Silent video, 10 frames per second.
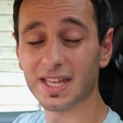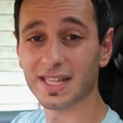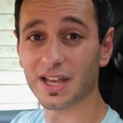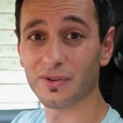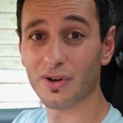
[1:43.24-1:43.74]

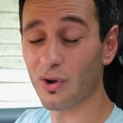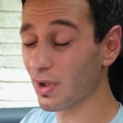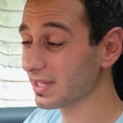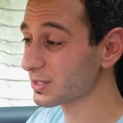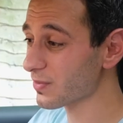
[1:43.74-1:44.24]
Now,
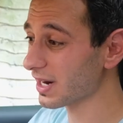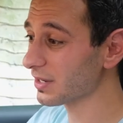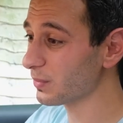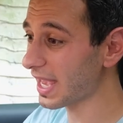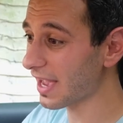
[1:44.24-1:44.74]
elsewhere
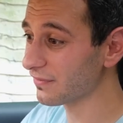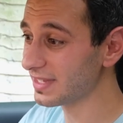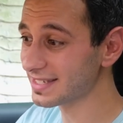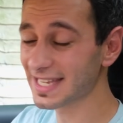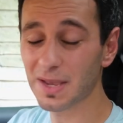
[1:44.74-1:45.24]
we have
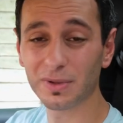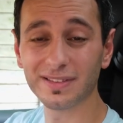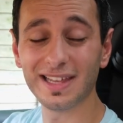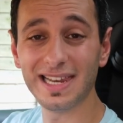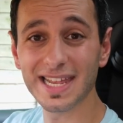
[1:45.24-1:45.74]

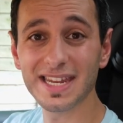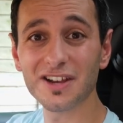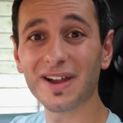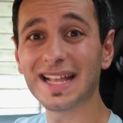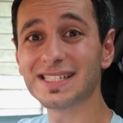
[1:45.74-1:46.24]
disabled the
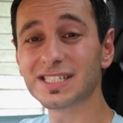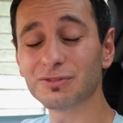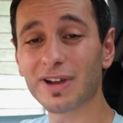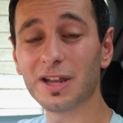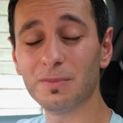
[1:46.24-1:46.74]
linear and
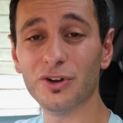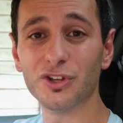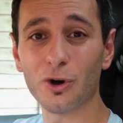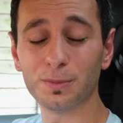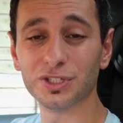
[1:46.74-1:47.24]
surround mode
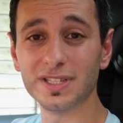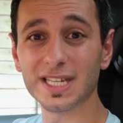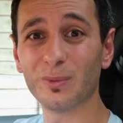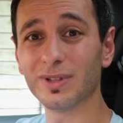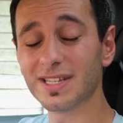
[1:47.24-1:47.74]
options,
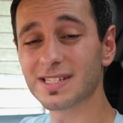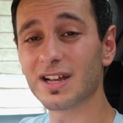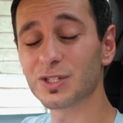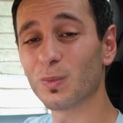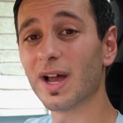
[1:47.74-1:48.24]
and we'll
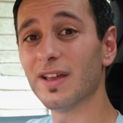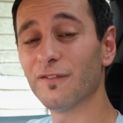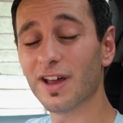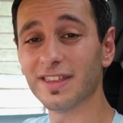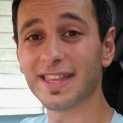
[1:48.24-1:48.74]
discuss why
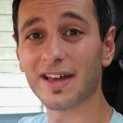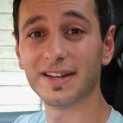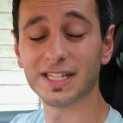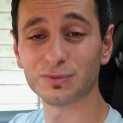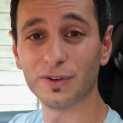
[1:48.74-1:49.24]
further down
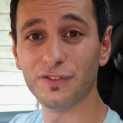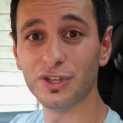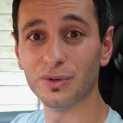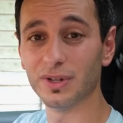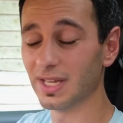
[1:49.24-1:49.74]
in this
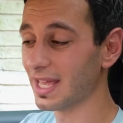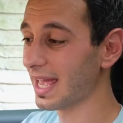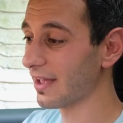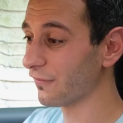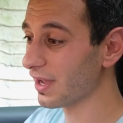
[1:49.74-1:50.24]
review.
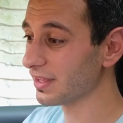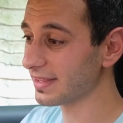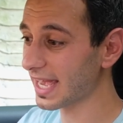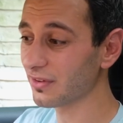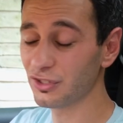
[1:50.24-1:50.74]
Further
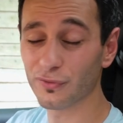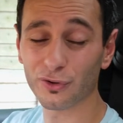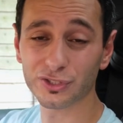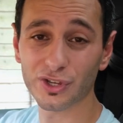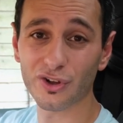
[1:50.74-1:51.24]
down, you've
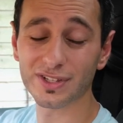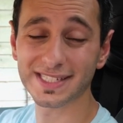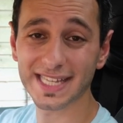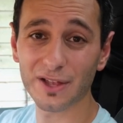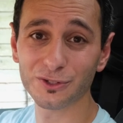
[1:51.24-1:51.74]
also got
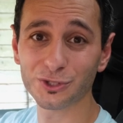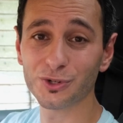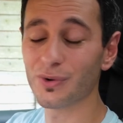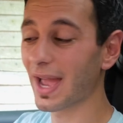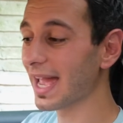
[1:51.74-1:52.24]
Sound
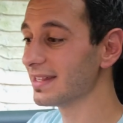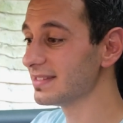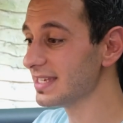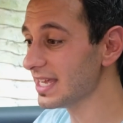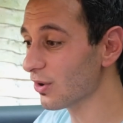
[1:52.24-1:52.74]
True
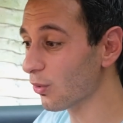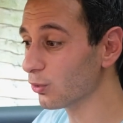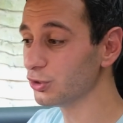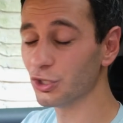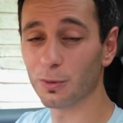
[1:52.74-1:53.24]
and the
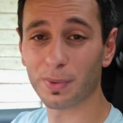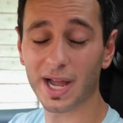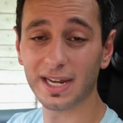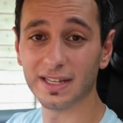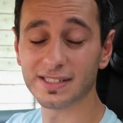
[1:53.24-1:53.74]
Audio
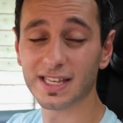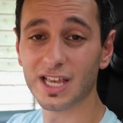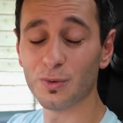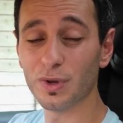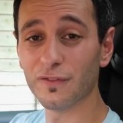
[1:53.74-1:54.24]
Pilot.
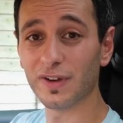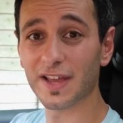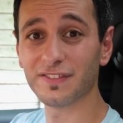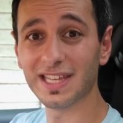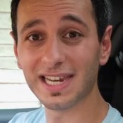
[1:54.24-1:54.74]
We've
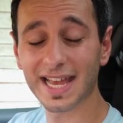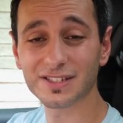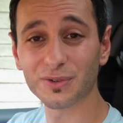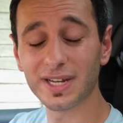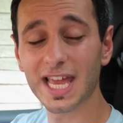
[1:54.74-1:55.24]
left the
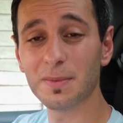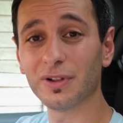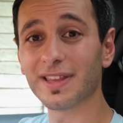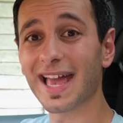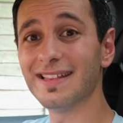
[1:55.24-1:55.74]
latter
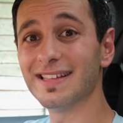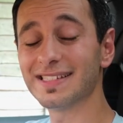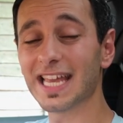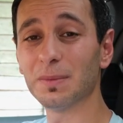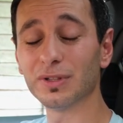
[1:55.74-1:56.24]
enabled and
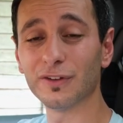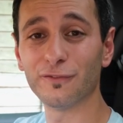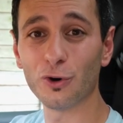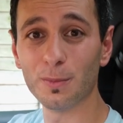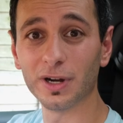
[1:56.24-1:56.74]
disabled the
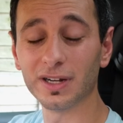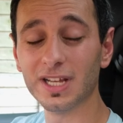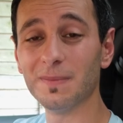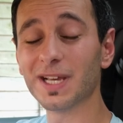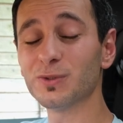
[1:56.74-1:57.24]
former
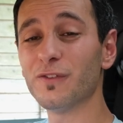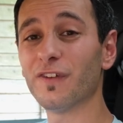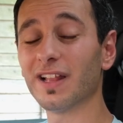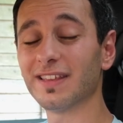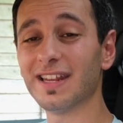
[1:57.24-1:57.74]
because we
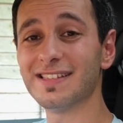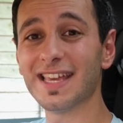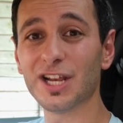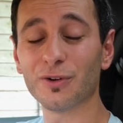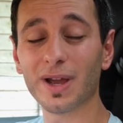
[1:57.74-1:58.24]
felt that it
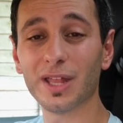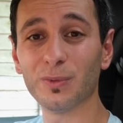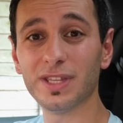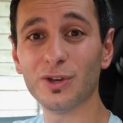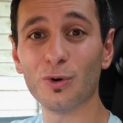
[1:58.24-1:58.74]
tinker around
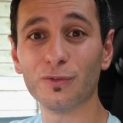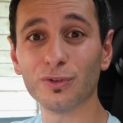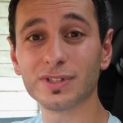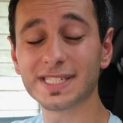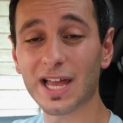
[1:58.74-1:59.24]
with the
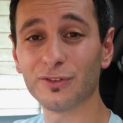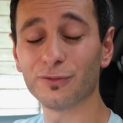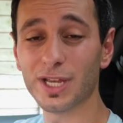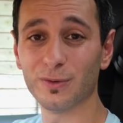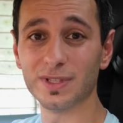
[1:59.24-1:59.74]
overall sound
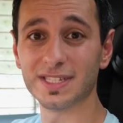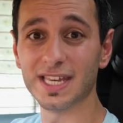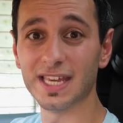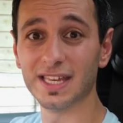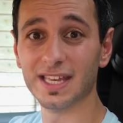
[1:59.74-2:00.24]

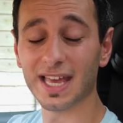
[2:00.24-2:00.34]
frequency.